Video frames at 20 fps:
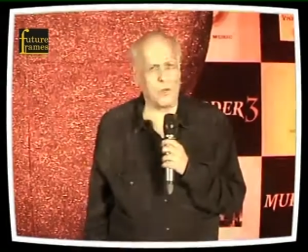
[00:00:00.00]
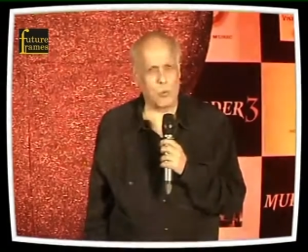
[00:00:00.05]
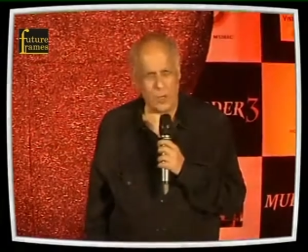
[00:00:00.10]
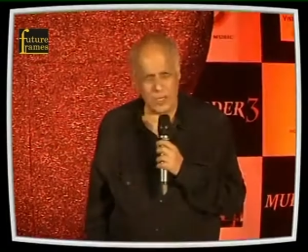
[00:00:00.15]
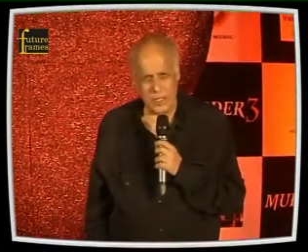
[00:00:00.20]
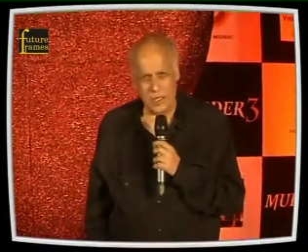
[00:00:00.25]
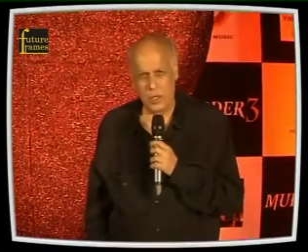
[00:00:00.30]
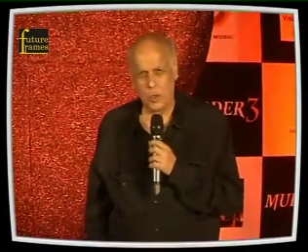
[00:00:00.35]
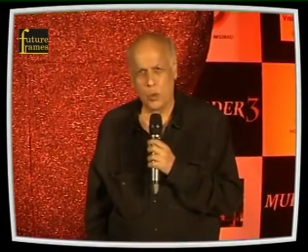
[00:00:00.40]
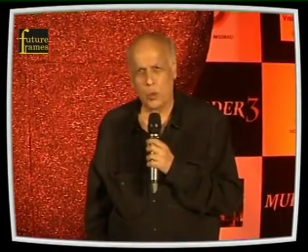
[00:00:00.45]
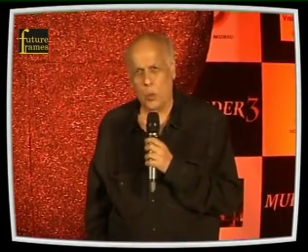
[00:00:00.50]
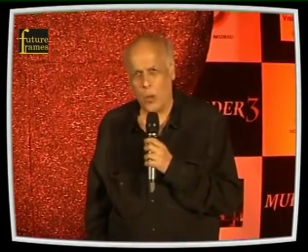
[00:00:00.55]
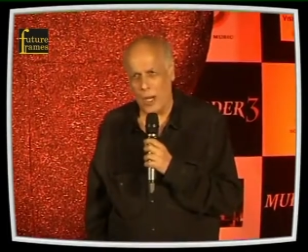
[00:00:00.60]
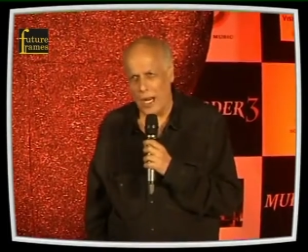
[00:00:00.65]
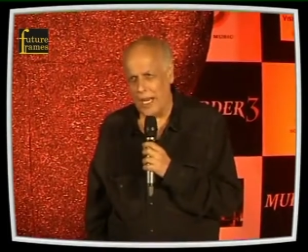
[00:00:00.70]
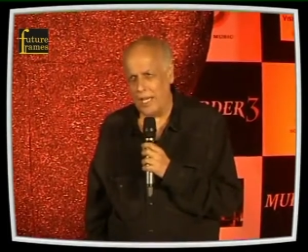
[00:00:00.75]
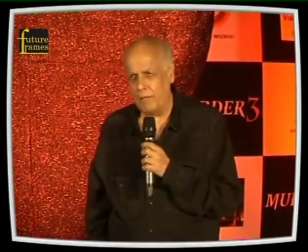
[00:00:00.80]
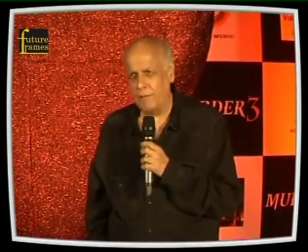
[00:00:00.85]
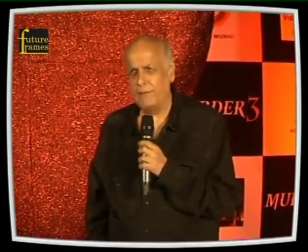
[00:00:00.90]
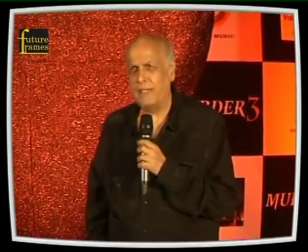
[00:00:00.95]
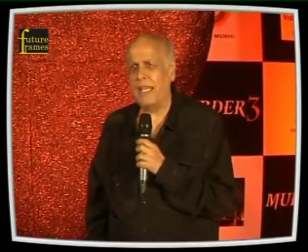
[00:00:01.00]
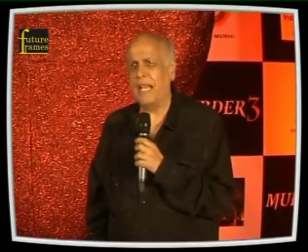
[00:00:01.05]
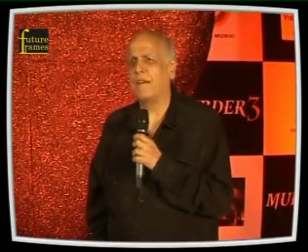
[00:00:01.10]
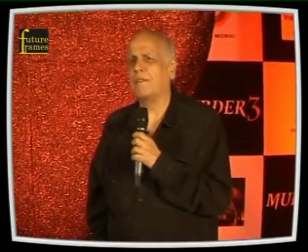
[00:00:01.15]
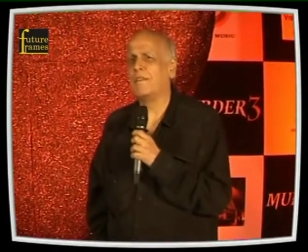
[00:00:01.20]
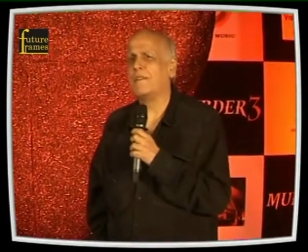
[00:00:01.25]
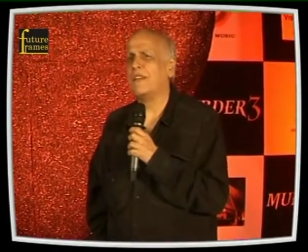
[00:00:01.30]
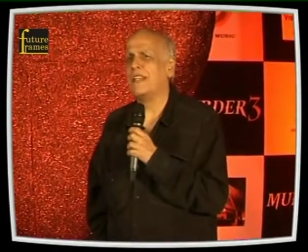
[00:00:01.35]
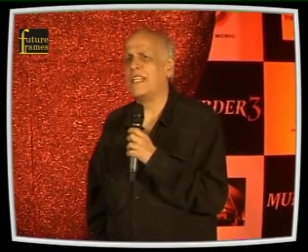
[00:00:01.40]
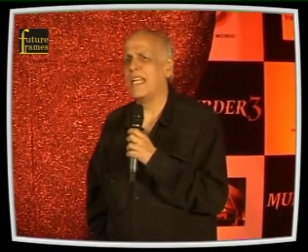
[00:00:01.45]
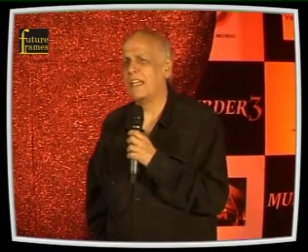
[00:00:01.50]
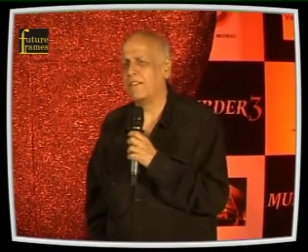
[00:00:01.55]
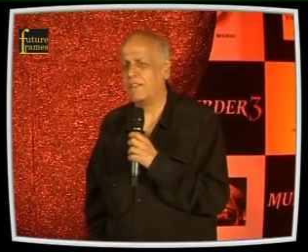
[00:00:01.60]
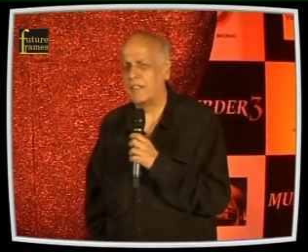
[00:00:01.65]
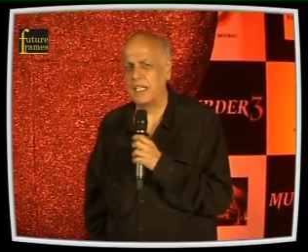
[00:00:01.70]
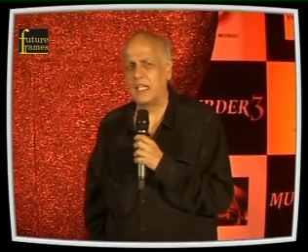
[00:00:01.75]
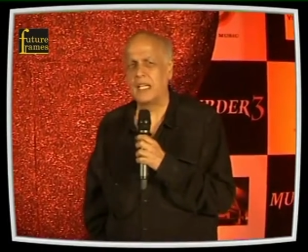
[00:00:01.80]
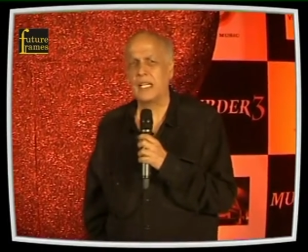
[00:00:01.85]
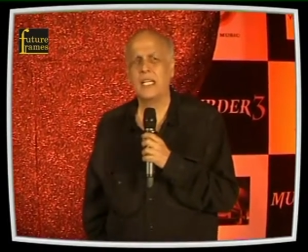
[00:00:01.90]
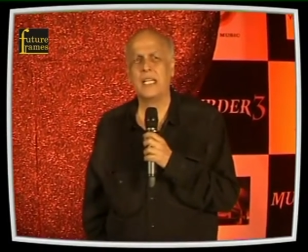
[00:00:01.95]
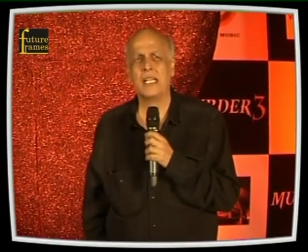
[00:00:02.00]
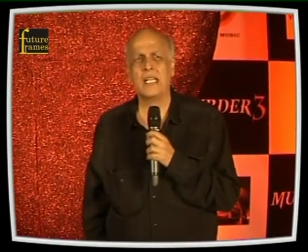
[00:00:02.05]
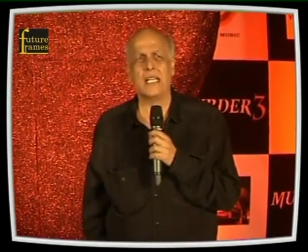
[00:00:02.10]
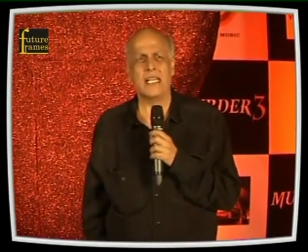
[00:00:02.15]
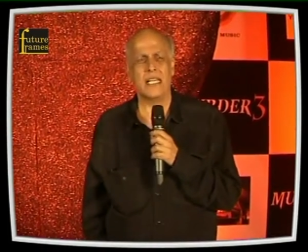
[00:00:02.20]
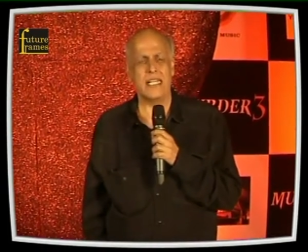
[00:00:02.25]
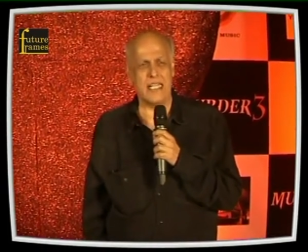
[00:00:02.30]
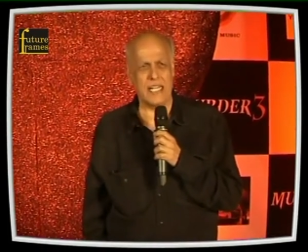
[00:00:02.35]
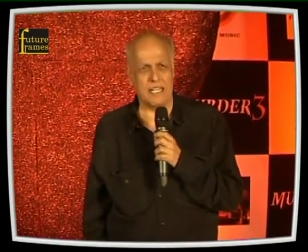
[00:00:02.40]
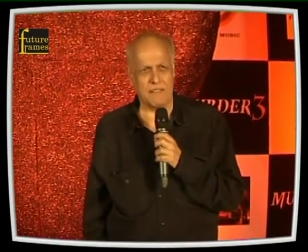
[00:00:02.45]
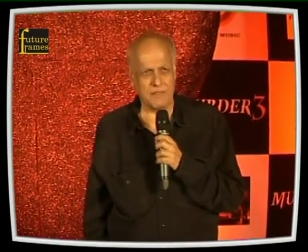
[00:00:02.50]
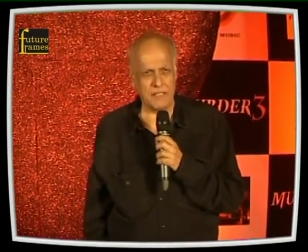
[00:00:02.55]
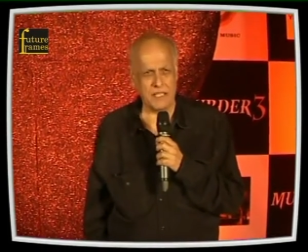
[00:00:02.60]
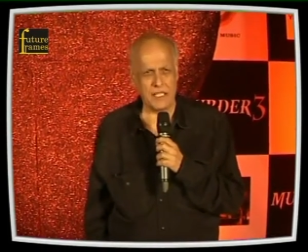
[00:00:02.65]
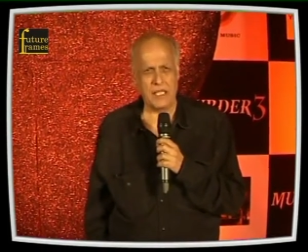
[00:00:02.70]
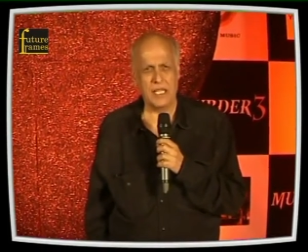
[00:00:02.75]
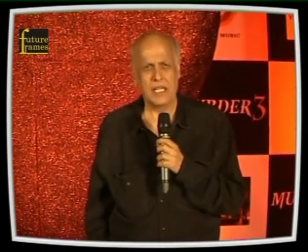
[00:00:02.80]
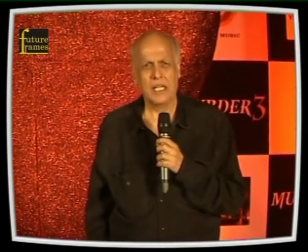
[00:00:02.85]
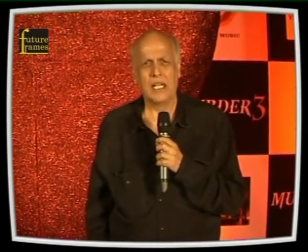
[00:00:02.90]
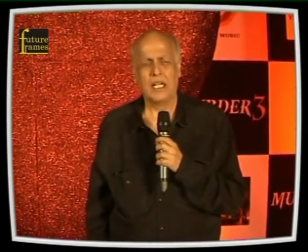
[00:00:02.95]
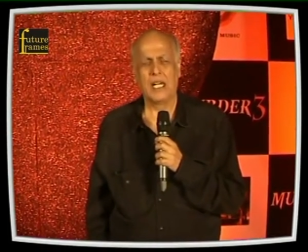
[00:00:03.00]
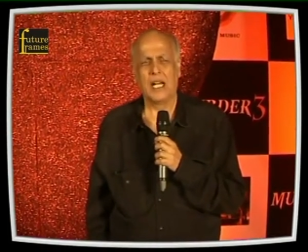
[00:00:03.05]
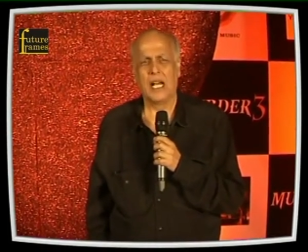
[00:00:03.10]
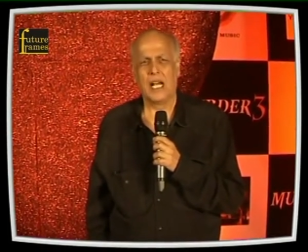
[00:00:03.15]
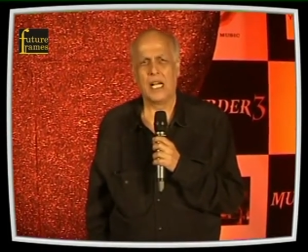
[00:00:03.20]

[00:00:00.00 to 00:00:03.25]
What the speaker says: I wonder why we have never